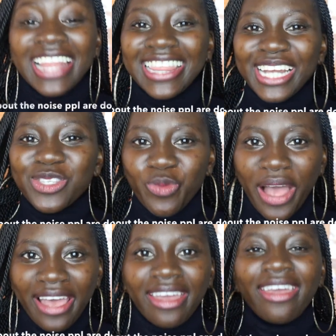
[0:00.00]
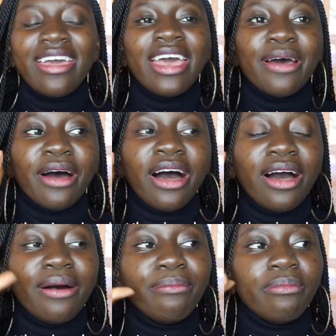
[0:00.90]
And that's why
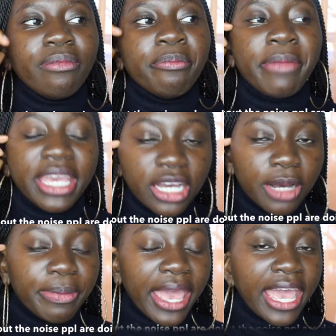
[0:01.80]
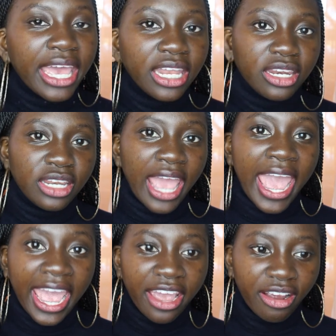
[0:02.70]
um, makeup and
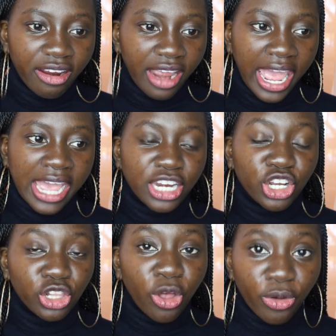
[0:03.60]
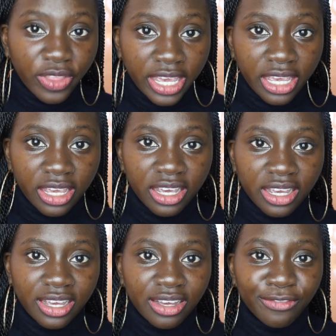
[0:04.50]
hair and clothing
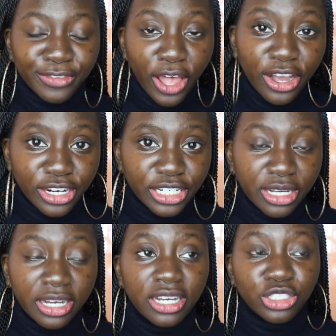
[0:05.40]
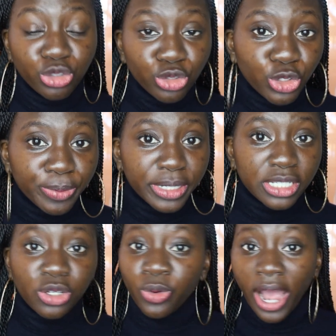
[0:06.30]
vlogger uh,
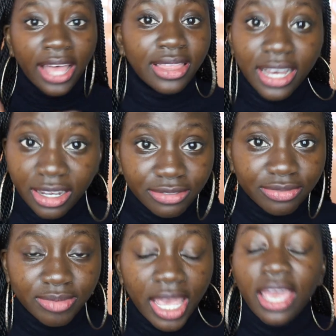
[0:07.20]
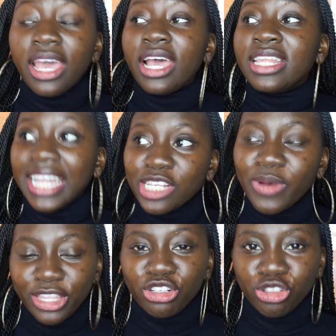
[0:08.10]
YouTubers who I love that's
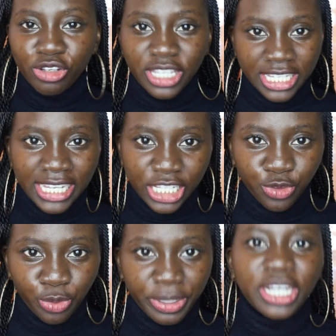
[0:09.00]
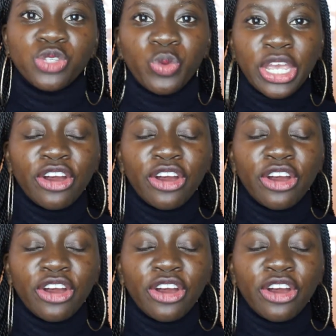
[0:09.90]
why they're so successful because we